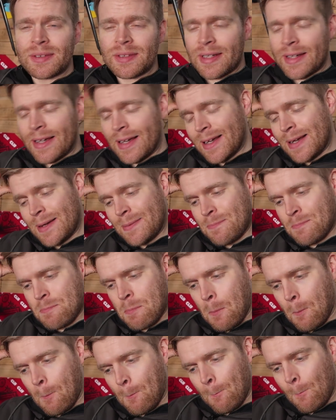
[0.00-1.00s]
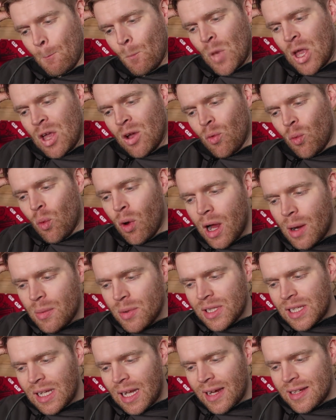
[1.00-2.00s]
what I
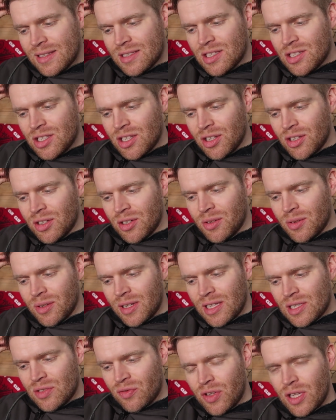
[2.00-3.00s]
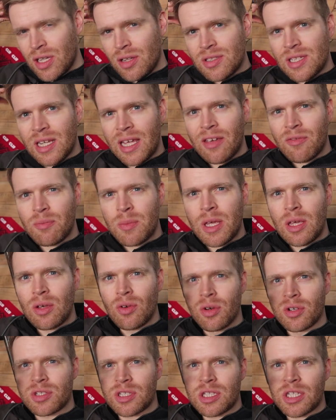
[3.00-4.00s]
would like to do is for you to give me
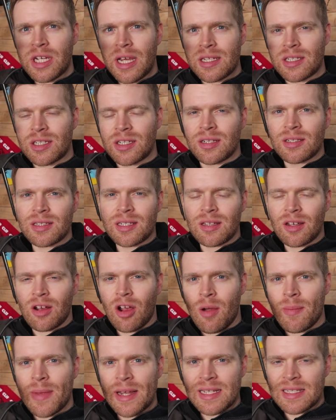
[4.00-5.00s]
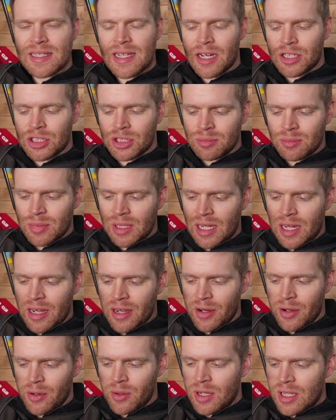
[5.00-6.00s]
your suggestions in the comments section
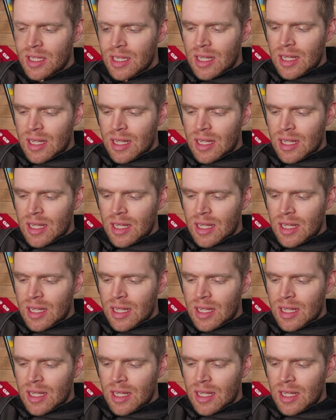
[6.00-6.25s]
below